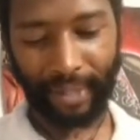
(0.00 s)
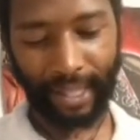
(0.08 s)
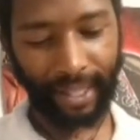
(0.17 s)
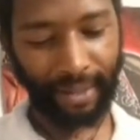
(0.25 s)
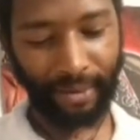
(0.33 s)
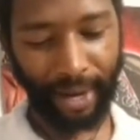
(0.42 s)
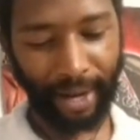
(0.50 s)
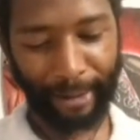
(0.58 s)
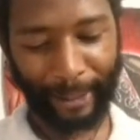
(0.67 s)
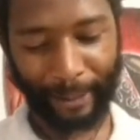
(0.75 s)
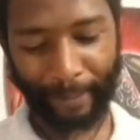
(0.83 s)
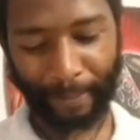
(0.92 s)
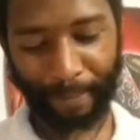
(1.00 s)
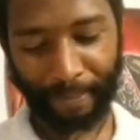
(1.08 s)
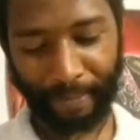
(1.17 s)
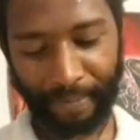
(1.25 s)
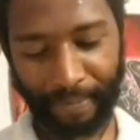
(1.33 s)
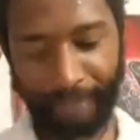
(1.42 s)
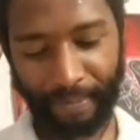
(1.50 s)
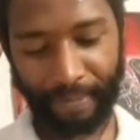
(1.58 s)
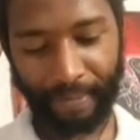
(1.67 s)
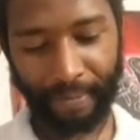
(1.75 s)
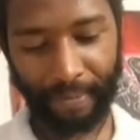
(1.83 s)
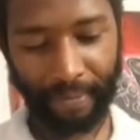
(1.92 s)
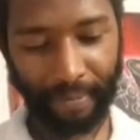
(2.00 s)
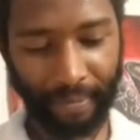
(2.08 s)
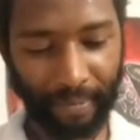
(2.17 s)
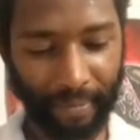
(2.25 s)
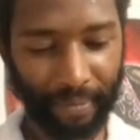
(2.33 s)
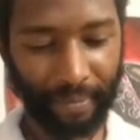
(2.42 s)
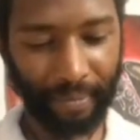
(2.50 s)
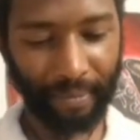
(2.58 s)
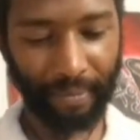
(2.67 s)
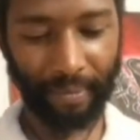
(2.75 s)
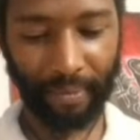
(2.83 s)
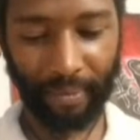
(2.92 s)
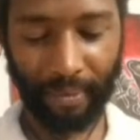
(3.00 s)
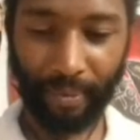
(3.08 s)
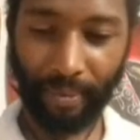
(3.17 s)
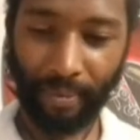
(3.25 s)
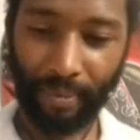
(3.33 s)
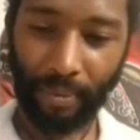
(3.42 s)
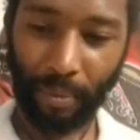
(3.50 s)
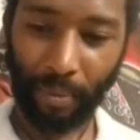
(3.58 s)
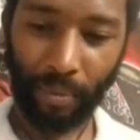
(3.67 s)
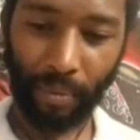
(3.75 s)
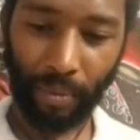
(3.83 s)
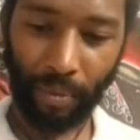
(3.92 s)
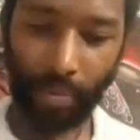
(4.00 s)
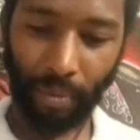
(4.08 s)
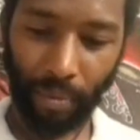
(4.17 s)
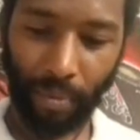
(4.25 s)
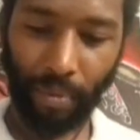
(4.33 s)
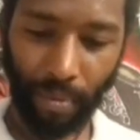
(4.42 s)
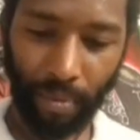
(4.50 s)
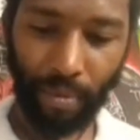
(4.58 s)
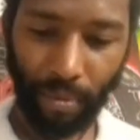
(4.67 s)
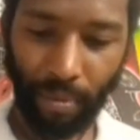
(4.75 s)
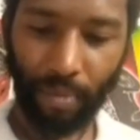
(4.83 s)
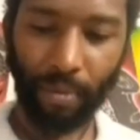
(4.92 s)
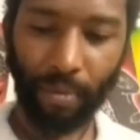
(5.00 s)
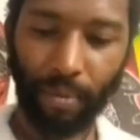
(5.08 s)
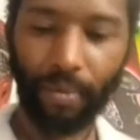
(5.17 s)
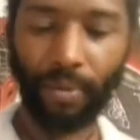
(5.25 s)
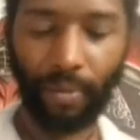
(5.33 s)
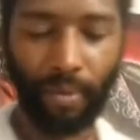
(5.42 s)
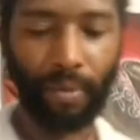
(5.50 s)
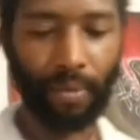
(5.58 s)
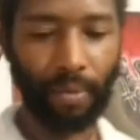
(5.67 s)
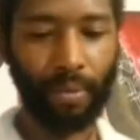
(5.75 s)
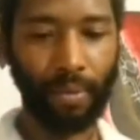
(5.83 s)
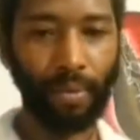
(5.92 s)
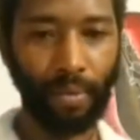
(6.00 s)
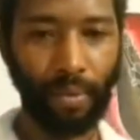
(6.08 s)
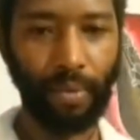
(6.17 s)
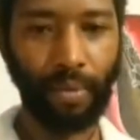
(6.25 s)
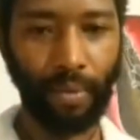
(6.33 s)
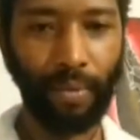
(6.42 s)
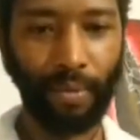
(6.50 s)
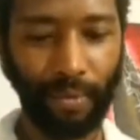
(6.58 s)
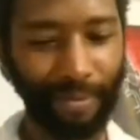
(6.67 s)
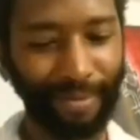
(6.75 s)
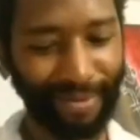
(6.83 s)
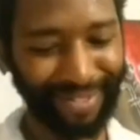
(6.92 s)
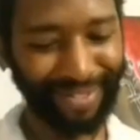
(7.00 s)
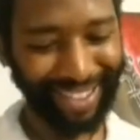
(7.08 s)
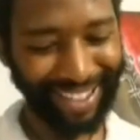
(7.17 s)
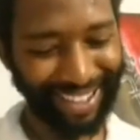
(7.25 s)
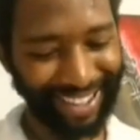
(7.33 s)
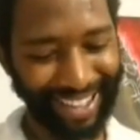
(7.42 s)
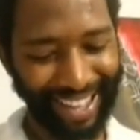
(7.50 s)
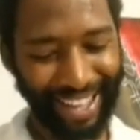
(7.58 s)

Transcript: Yeah, the Federation of Southern Farming Cooperatives is not like they claim that all the work that they was doing, man.